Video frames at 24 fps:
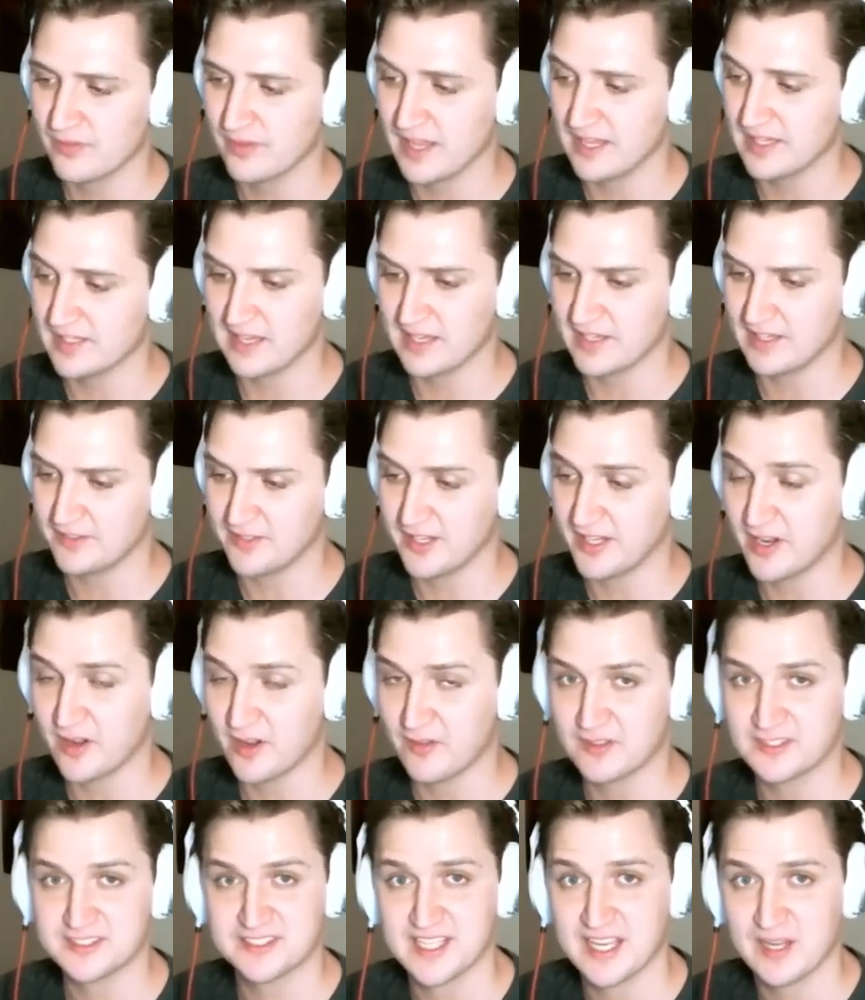can take care of their
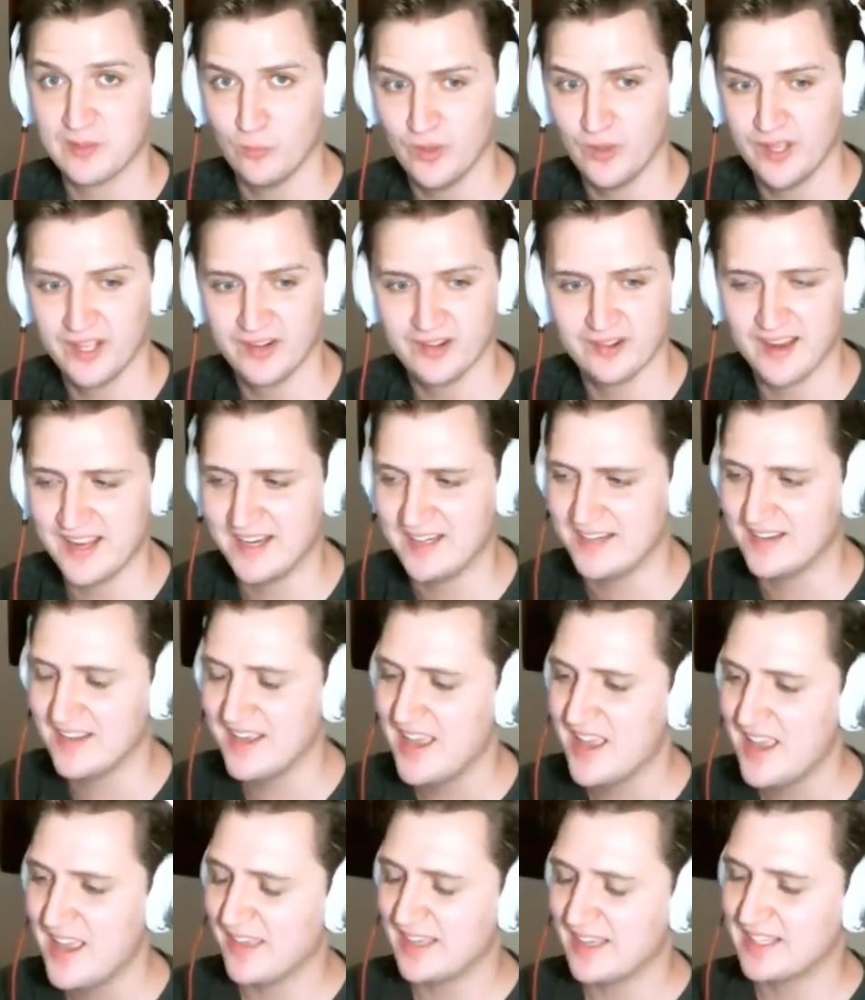side and win, right?
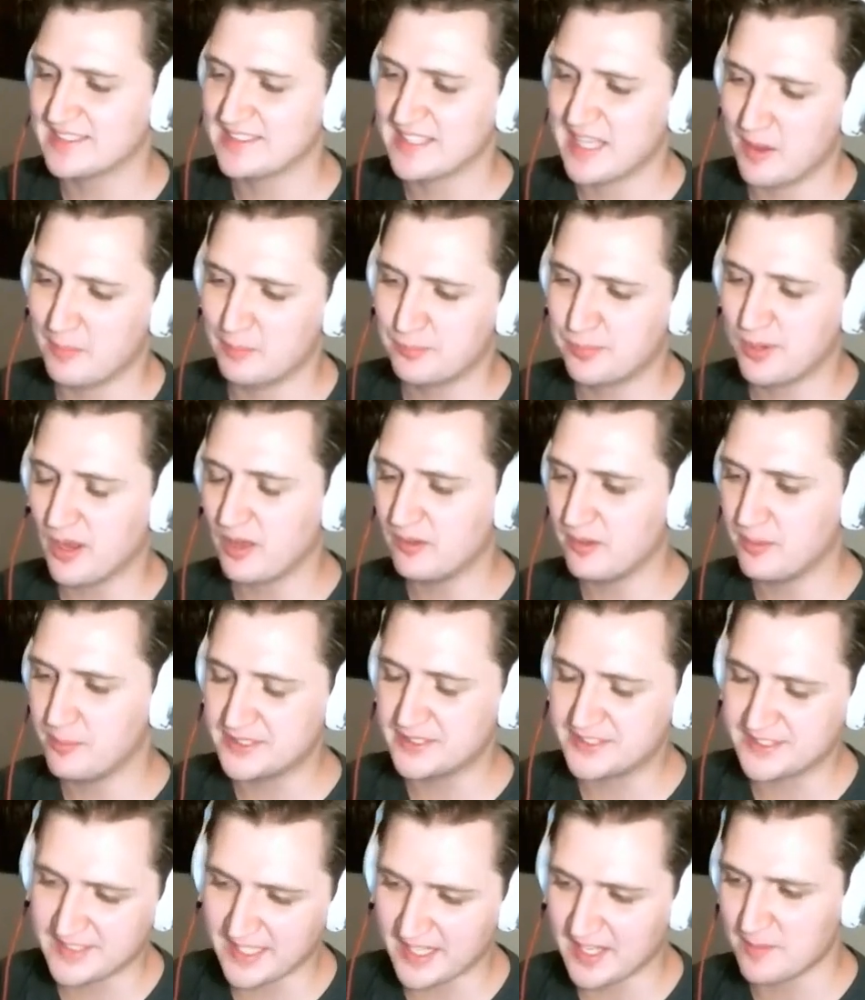Like, because I'll probably be
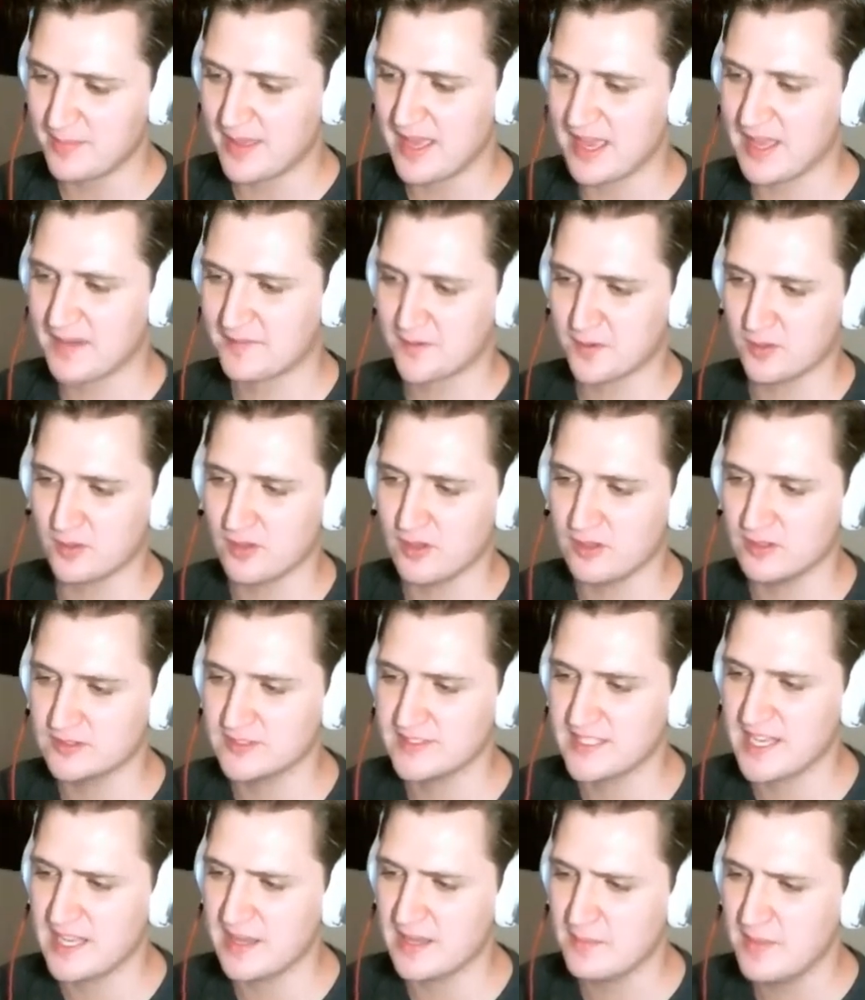staying back for a long
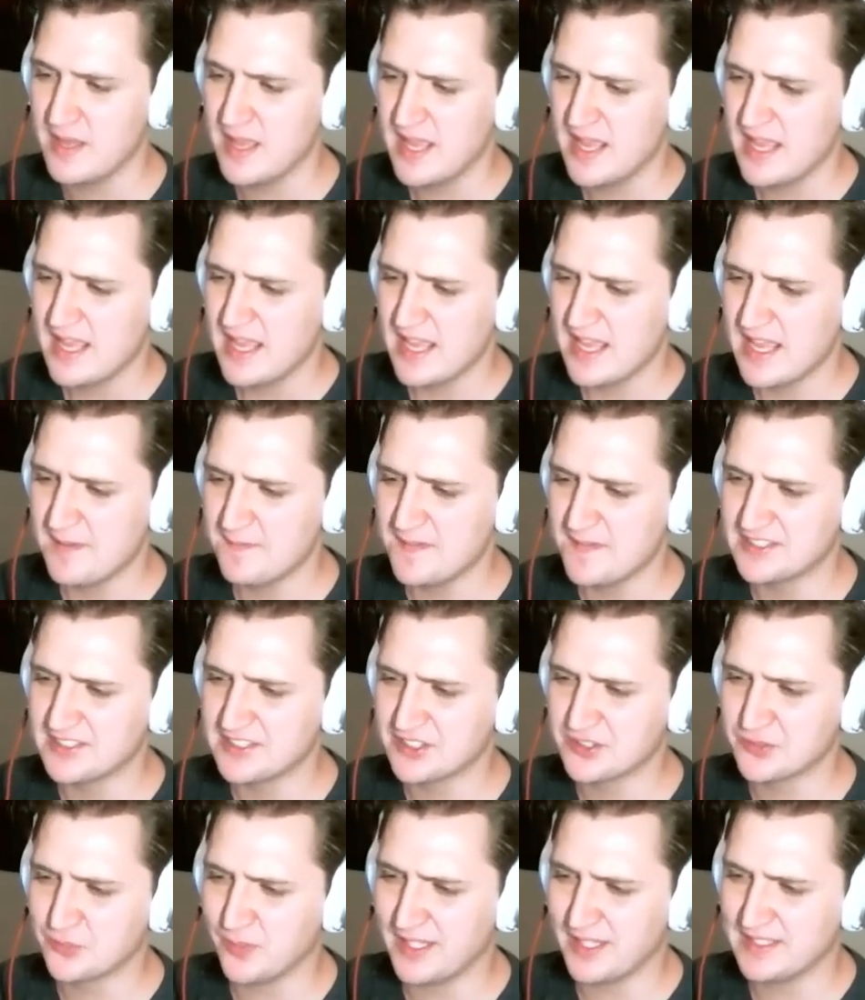time. If he
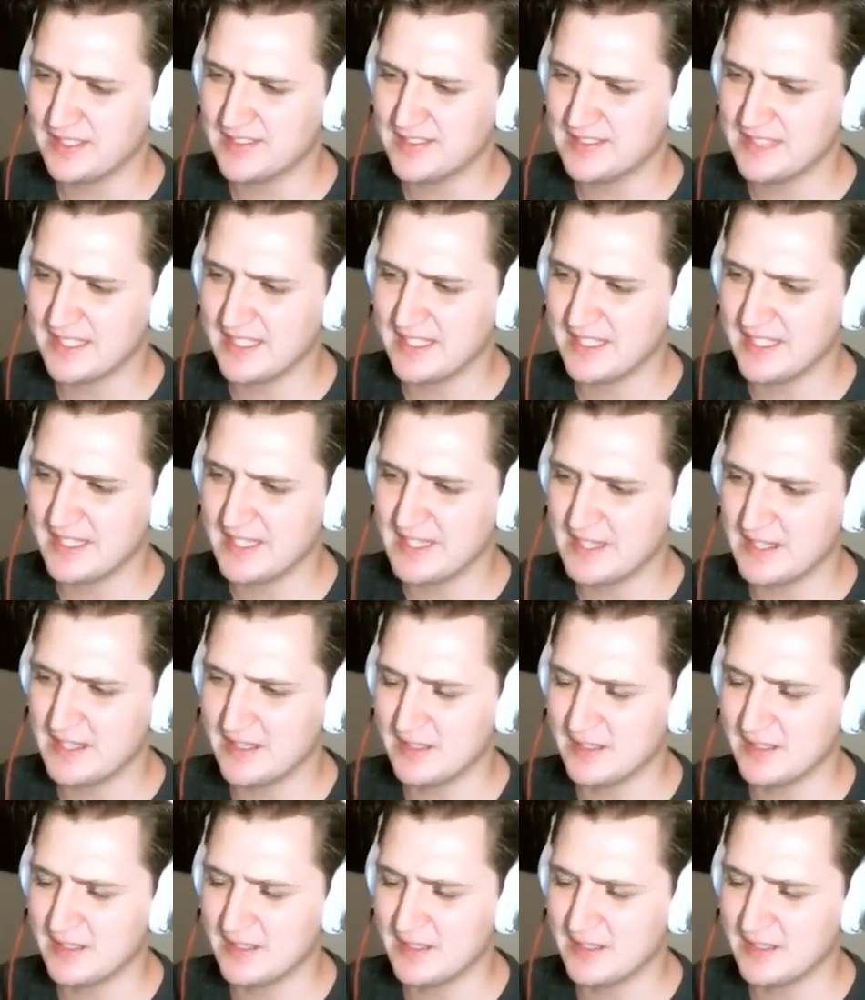swings in...